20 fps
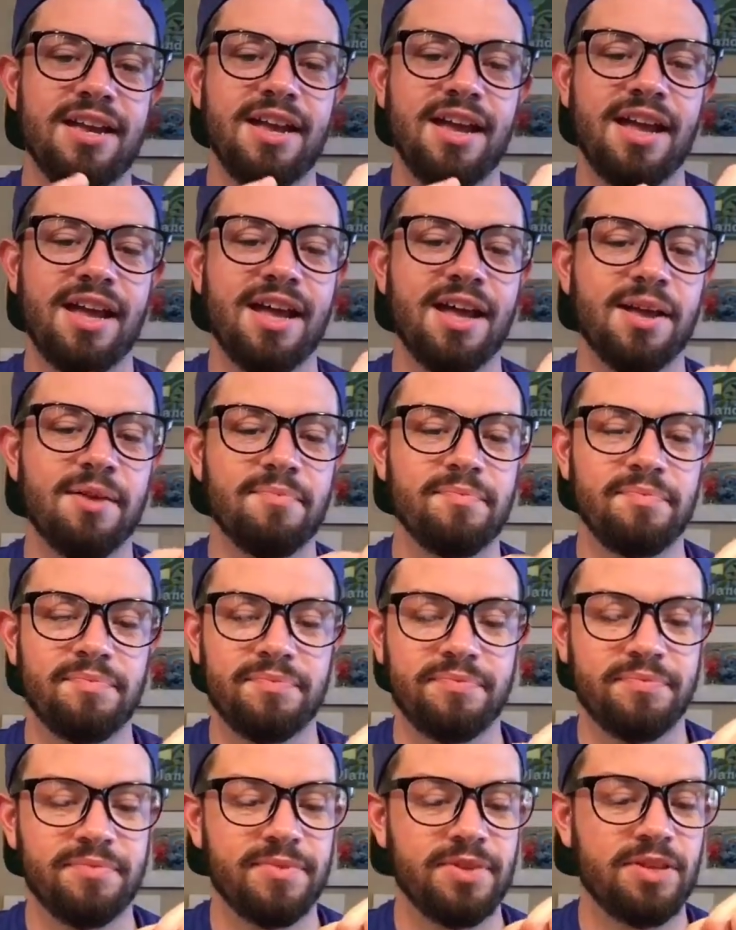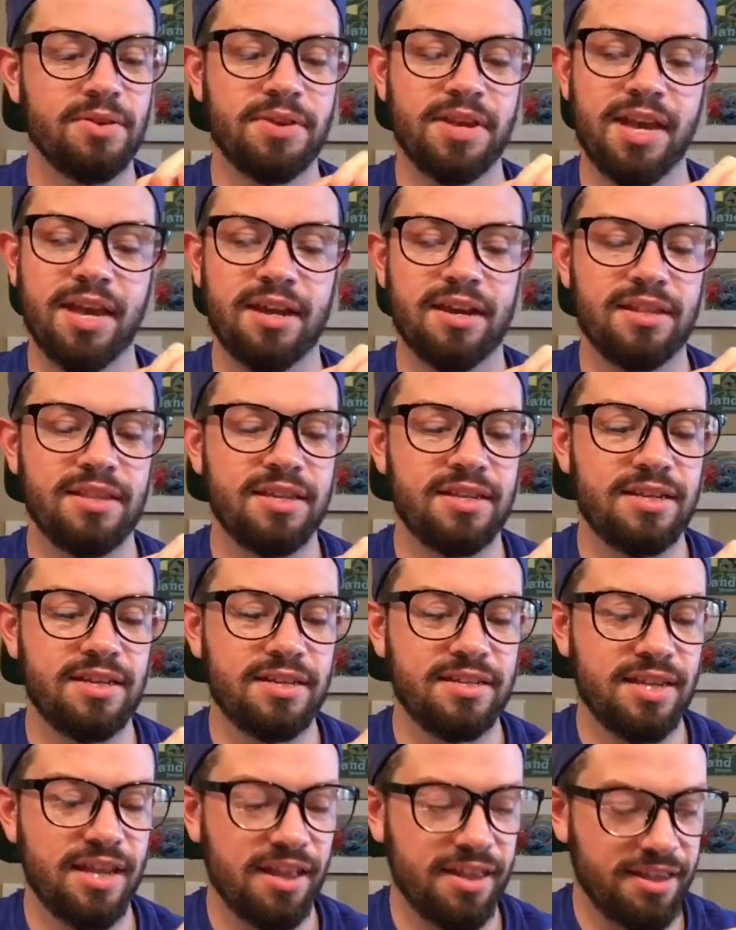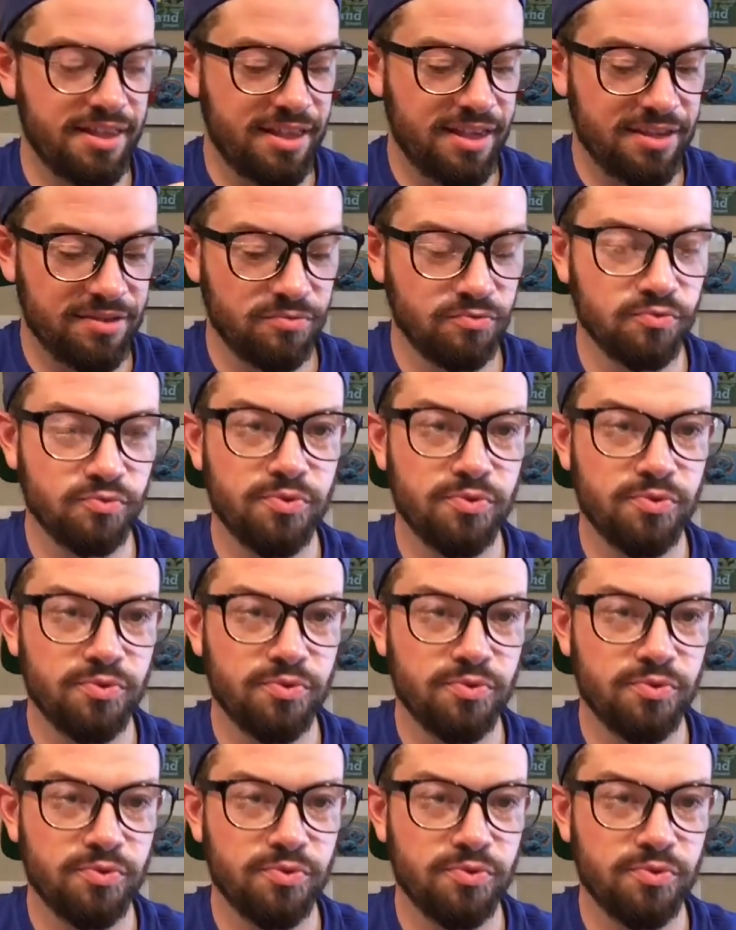Um, so again, the detail in these